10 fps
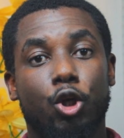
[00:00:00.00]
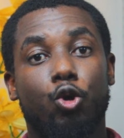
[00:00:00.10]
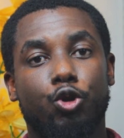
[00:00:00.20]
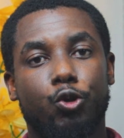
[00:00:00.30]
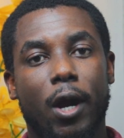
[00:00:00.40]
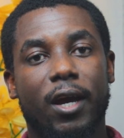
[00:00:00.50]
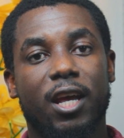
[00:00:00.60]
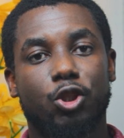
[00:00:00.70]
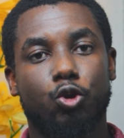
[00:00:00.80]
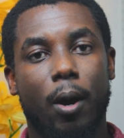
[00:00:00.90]
you drag
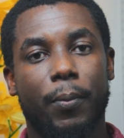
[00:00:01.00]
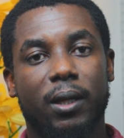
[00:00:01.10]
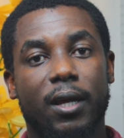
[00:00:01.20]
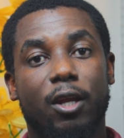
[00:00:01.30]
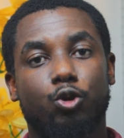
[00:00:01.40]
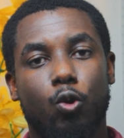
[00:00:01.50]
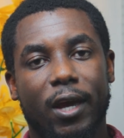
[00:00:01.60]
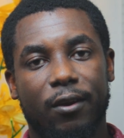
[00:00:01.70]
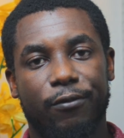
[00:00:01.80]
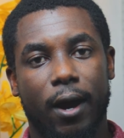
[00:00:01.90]
and drop it into
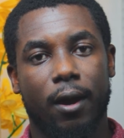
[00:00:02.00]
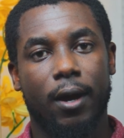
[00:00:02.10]
Canva,